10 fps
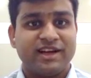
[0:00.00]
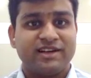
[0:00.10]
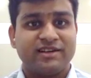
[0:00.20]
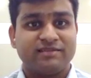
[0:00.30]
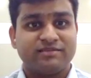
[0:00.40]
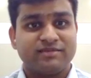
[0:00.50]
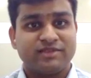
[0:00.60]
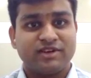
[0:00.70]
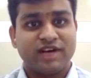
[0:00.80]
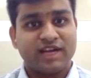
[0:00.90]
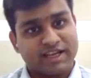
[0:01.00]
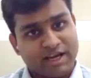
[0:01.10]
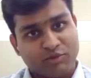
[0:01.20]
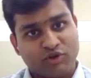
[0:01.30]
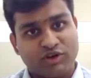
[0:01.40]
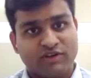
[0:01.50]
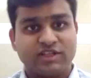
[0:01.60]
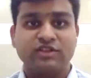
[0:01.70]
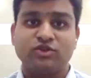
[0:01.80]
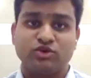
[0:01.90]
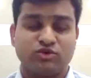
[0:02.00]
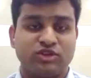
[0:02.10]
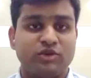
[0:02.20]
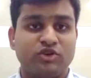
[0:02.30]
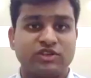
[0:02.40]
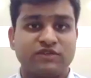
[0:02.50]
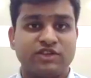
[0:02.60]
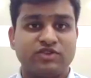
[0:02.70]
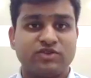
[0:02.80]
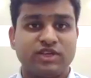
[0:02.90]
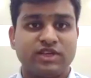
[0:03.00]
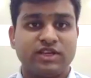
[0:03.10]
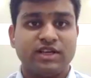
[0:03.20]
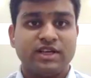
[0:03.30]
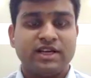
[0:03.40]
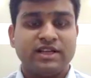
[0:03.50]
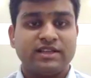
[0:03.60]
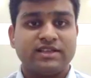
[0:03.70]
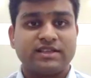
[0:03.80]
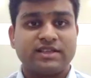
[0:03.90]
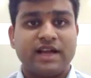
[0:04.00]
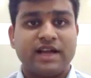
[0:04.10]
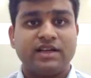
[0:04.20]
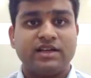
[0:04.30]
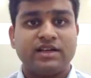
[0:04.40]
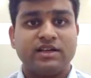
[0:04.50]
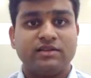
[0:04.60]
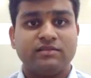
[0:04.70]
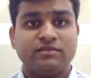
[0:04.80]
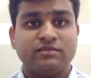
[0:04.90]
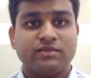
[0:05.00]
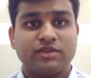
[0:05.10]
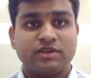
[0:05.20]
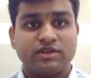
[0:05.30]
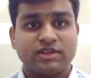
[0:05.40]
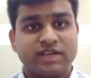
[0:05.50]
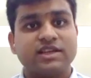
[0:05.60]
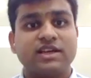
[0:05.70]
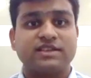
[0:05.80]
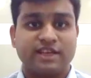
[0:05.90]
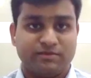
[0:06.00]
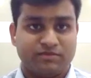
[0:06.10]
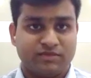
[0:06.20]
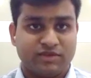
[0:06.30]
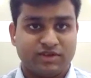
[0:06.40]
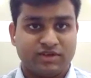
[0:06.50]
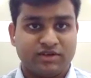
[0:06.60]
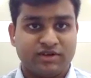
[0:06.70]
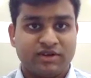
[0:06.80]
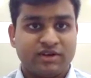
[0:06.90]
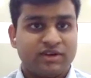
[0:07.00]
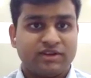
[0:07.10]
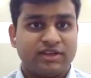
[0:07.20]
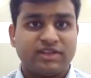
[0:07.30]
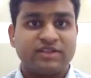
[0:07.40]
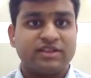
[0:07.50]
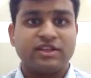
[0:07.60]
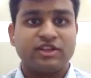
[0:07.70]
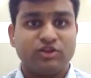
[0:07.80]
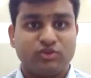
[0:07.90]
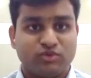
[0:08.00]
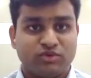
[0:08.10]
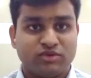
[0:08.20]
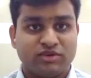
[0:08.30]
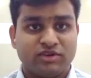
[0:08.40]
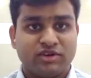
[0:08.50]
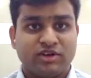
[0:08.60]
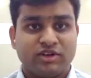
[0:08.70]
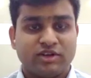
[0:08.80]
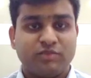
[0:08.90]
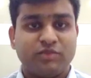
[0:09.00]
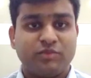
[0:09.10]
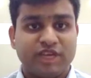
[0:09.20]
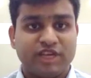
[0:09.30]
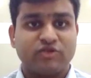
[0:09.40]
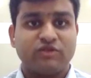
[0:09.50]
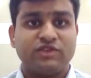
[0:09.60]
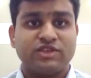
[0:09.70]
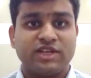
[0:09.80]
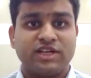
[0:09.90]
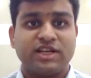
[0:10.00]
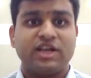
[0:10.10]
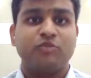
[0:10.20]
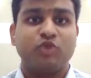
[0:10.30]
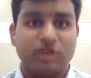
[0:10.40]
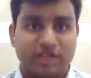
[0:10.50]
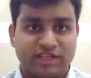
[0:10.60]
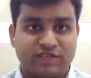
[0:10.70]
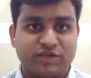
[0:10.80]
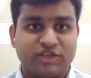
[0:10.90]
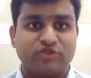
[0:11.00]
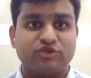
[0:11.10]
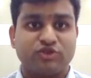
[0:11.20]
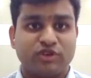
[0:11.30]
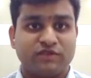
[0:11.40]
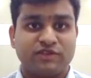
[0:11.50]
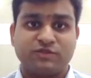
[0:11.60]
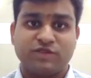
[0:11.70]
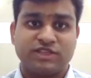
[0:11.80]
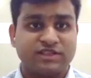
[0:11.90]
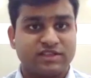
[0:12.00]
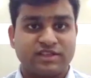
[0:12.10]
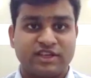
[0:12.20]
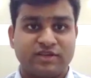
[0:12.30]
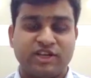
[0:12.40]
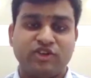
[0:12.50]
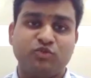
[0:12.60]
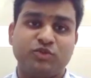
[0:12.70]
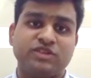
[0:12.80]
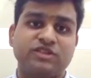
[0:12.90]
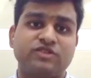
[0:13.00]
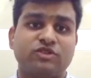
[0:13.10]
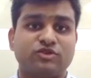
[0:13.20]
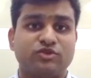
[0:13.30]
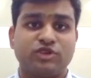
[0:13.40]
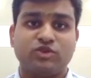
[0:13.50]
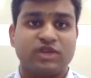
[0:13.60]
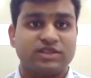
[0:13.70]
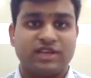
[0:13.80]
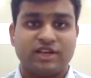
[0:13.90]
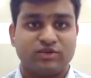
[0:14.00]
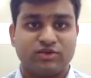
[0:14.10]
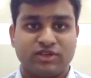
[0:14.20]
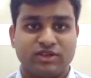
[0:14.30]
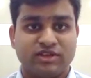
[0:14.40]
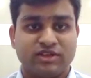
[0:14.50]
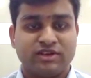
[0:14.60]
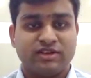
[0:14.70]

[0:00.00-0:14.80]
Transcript: And uh, I kept on revising those only because eventually the standard uh, things are same. There is nothing new the base on which the entire polity is based or geography is based is the same. And UPSC is also going to ask that only.